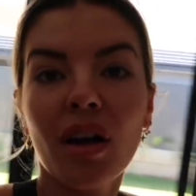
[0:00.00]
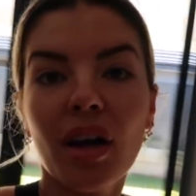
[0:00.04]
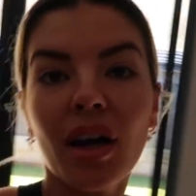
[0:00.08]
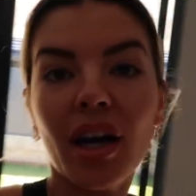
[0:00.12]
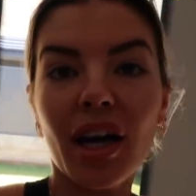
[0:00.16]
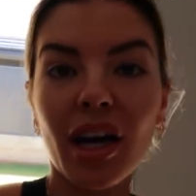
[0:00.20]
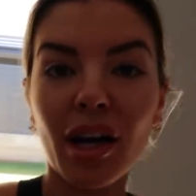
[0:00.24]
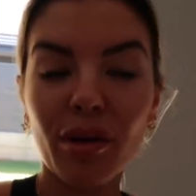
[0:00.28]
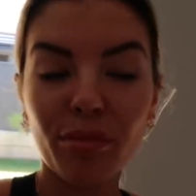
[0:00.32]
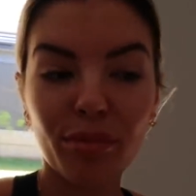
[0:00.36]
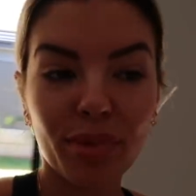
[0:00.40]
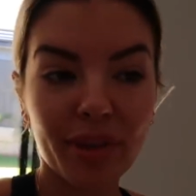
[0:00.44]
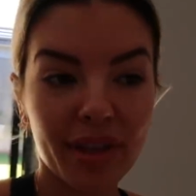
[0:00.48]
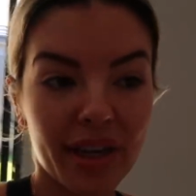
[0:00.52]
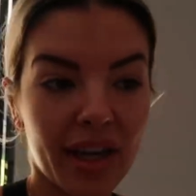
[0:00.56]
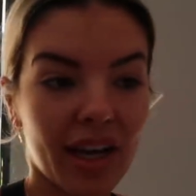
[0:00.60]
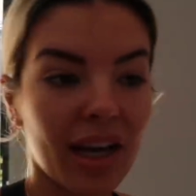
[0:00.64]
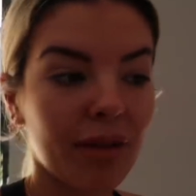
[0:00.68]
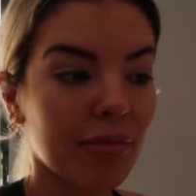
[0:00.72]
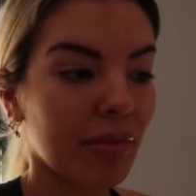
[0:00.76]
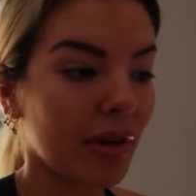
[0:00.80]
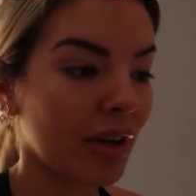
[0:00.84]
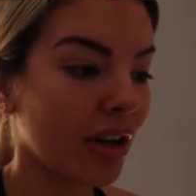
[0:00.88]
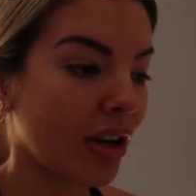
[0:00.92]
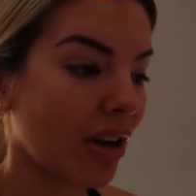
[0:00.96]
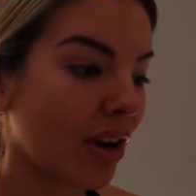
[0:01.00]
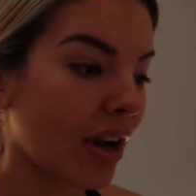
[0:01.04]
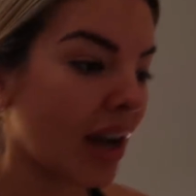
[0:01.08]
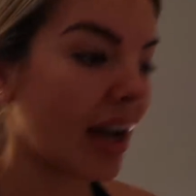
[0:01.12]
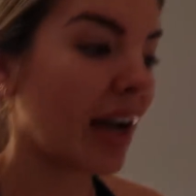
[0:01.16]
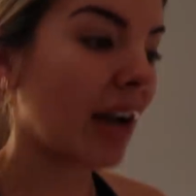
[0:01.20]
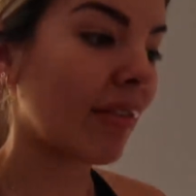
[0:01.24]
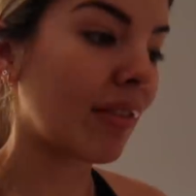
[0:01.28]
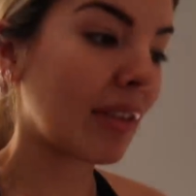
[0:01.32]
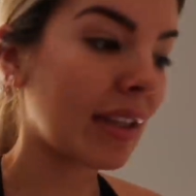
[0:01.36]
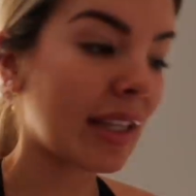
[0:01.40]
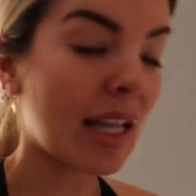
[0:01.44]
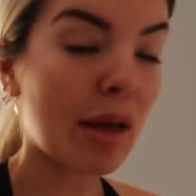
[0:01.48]
Um, but yeah, I'm gonna go
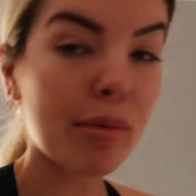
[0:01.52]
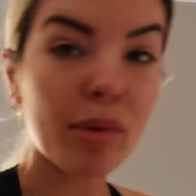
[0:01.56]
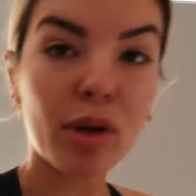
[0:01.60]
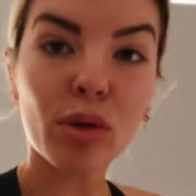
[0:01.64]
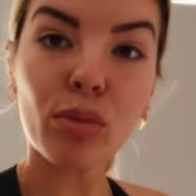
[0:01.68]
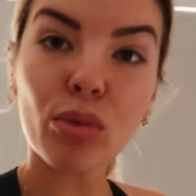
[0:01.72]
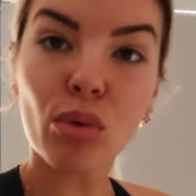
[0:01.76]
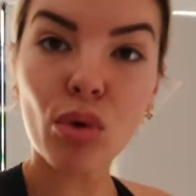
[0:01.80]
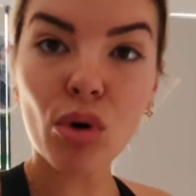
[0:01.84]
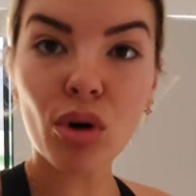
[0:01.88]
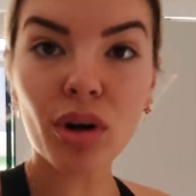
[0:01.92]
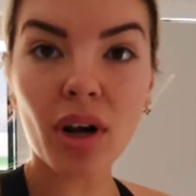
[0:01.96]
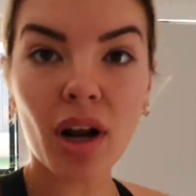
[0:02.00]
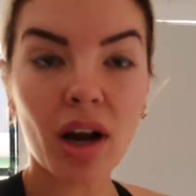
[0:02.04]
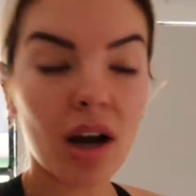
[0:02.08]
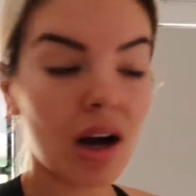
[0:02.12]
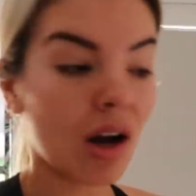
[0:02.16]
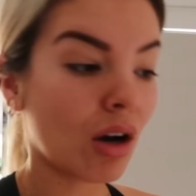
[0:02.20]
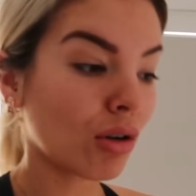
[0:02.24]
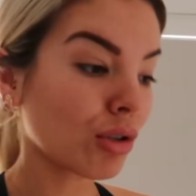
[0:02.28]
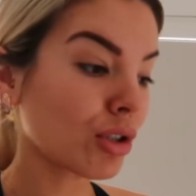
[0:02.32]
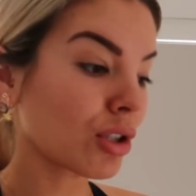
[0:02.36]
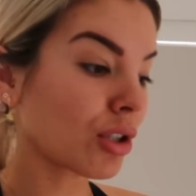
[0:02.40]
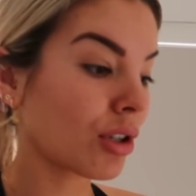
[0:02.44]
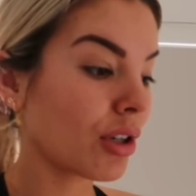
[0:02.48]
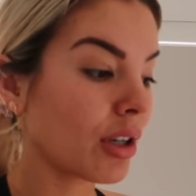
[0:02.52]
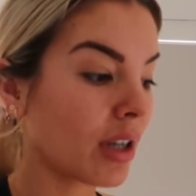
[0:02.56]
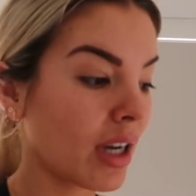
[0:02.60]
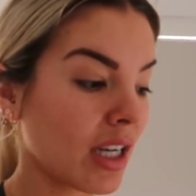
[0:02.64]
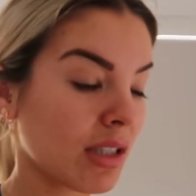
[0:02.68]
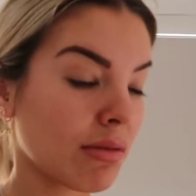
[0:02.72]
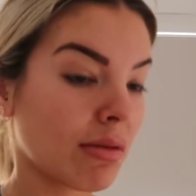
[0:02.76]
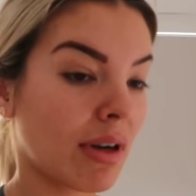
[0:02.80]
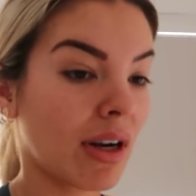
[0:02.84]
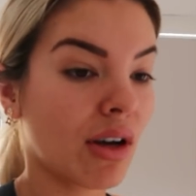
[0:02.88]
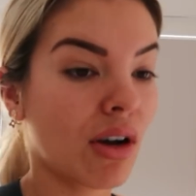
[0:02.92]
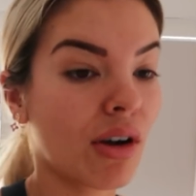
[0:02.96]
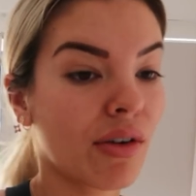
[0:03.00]
have a lemon water. I'll show you guys
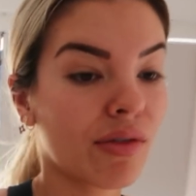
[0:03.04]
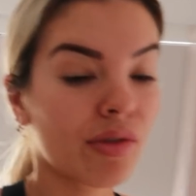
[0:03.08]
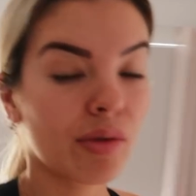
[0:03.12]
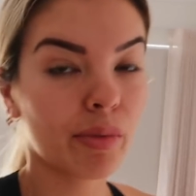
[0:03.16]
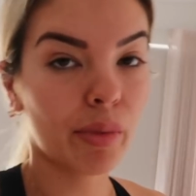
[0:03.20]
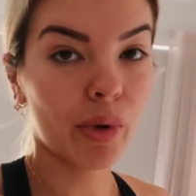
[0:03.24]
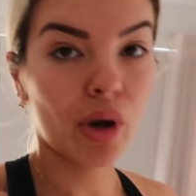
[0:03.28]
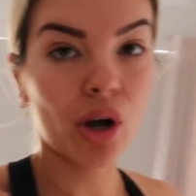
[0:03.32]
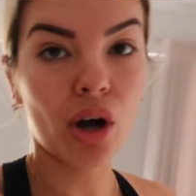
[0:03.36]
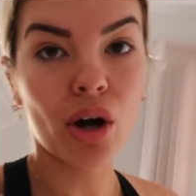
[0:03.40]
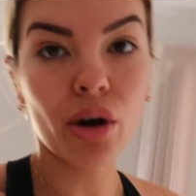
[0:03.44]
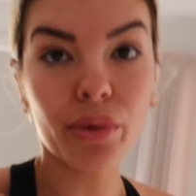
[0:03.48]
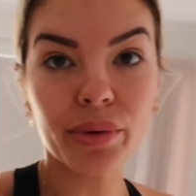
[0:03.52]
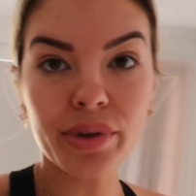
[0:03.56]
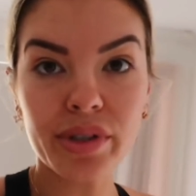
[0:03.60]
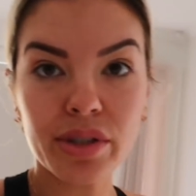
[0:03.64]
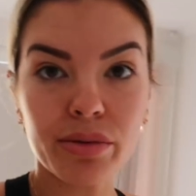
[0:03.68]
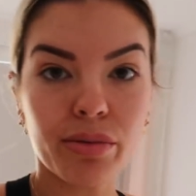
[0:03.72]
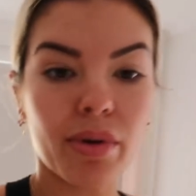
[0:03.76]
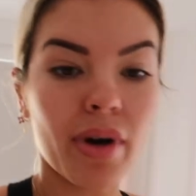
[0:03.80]
what I got from Koh as